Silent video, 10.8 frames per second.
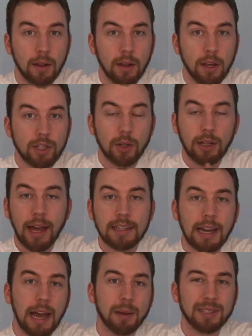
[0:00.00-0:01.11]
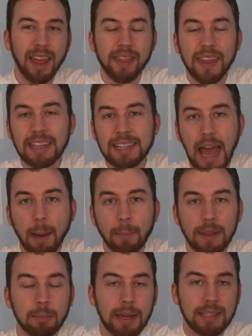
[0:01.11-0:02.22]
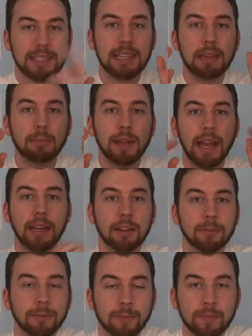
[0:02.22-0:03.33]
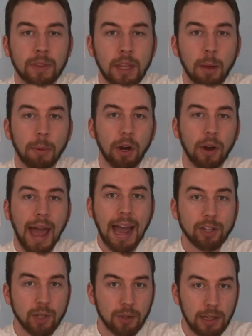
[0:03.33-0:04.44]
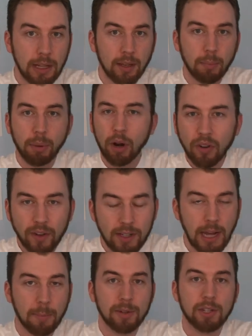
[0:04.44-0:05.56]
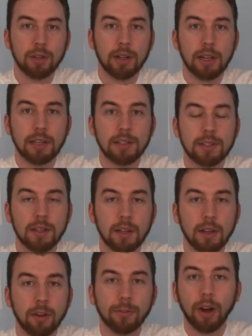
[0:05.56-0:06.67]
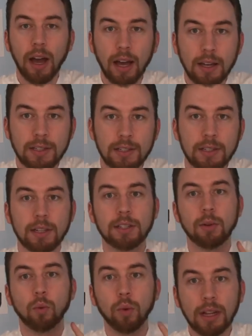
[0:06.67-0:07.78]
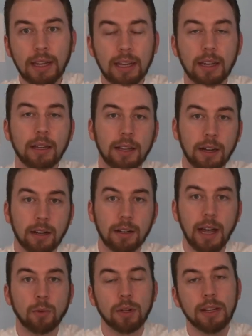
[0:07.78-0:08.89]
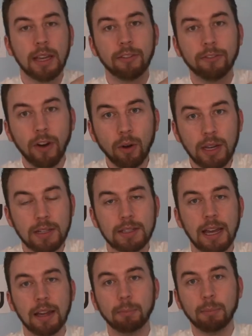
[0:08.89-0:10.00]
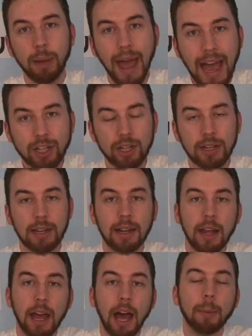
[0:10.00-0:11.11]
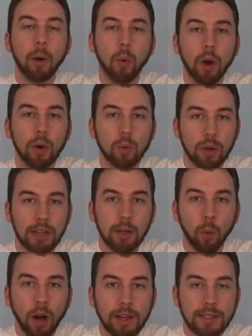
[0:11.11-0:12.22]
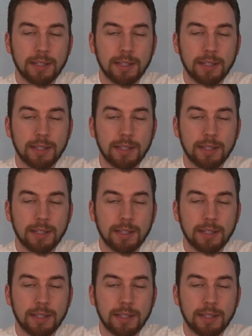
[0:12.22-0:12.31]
So a lot of times, things happen that may seem negative, but are actually perfect opportunities for us to really get clear and really get focused and passionate about what we really want.